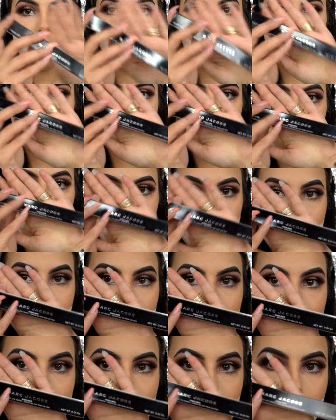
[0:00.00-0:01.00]

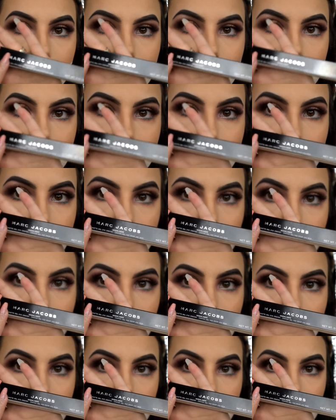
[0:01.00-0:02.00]
highliner in the
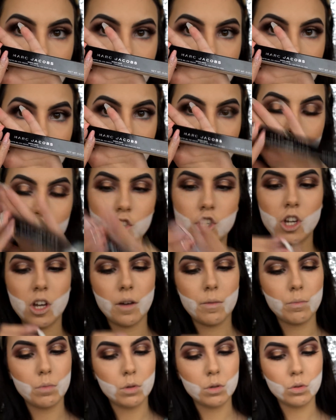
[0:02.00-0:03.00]
shade
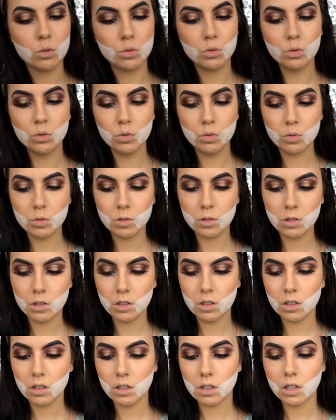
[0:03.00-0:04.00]
Deja Blue
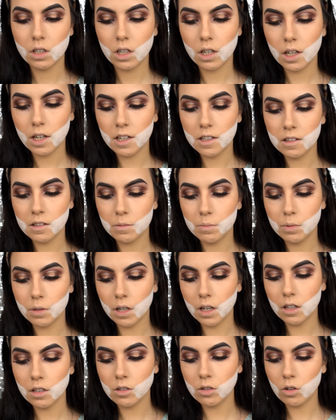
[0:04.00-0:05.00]
and
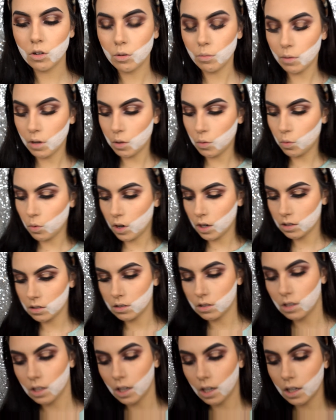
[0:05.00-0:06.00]
apply it on my
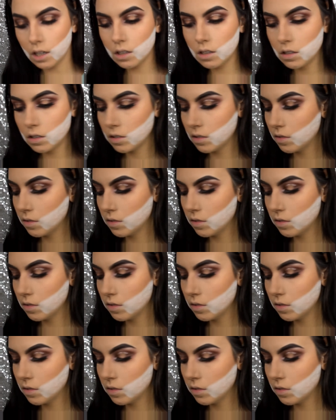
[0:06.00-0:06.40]
waterline.